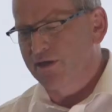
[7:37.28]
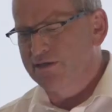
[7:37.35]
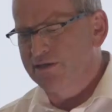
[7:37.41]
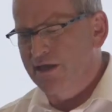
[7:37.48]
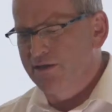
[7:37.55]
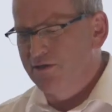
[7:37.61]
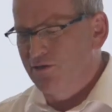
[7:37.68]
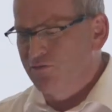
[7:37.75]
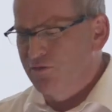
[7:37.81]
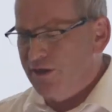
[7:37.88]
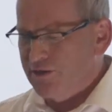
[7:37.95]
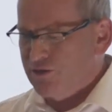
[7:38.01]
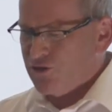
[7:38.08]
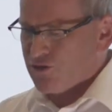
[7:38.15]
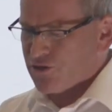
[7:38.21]
extend the
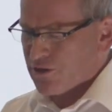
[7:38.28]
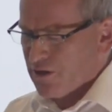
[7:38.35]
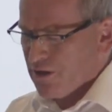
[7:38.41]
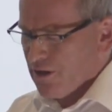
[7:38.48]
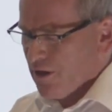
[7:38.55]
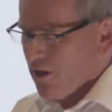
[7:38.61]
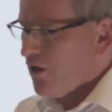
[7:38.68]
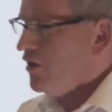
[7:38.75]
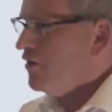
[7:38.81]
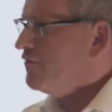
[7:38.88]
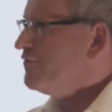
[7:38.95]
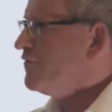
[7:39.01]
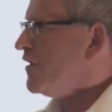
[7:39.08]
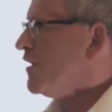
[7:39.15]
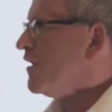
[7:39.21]
reach
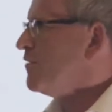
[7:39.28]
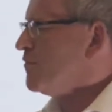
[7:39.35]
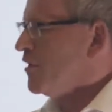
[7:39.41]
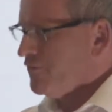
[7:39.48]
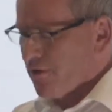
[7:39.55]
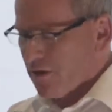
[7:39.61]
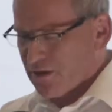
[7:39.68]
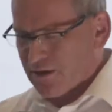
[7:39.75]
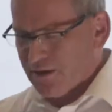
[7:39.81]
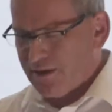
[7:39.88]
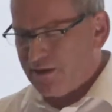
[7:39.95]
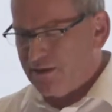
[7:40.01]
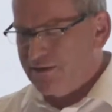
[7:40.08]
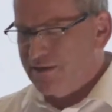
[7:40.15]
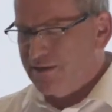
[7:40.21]
of our
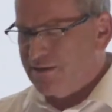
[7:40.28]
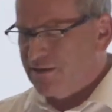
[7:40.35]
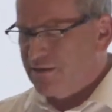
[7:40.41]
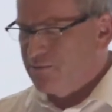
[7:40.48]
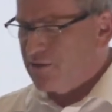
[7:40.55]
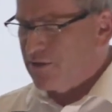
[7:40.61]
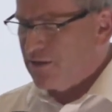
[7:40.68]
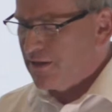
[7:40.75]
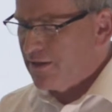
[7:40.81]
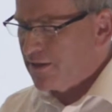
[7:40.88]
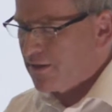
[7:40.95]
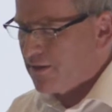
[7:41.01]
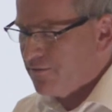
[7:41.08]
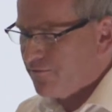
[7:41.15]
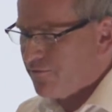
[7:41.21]
clinical systems and
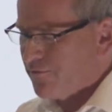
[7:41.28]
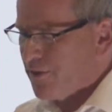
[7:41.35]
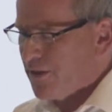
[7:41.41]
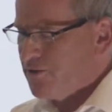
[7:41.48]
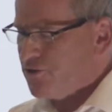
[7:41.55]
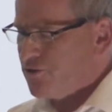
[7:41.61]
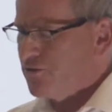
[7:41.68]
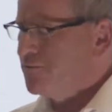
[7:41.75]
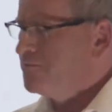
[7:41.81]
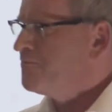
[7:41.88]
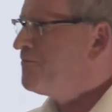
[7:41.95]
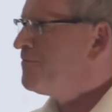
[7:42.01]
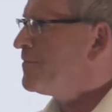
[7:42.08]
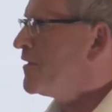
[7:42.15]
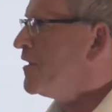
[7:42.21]
clinical information.
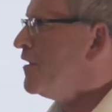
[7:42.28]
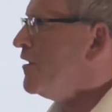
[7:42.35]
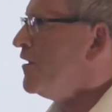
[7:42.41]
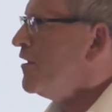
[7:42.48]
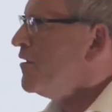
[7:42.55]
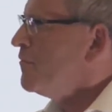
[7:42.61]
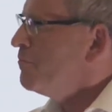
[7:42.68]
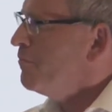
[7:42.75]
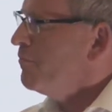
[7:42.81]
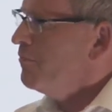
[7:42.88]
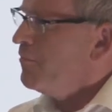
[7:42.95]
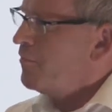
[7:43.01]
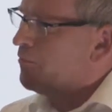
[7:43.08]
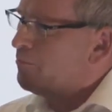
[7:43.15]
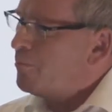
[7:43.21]

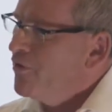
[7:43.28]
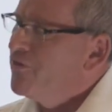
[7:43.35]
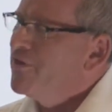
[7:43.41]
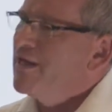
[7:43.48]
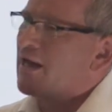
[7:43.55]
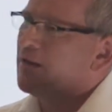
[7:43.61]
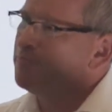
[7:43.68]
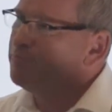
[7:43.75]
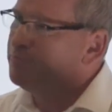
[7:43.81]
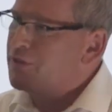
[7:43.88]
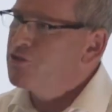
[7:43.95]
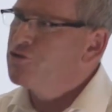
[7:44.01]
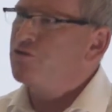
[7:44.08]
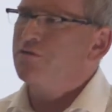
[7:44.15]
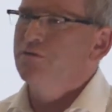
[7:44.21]
But the
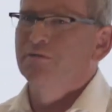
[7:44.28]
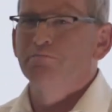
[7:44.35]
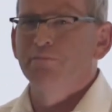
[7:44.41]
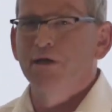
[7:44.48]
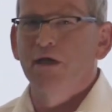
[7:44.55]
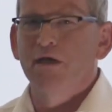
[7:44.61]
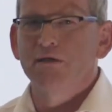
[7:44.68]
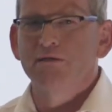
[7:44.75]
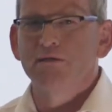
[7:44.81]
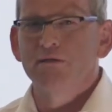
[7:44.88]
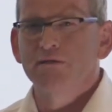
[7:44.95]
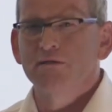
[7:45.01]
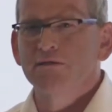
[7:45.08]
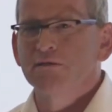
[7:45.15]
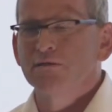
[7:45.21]
ambition behind
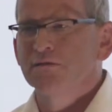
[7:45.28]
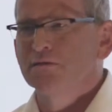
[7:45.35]
it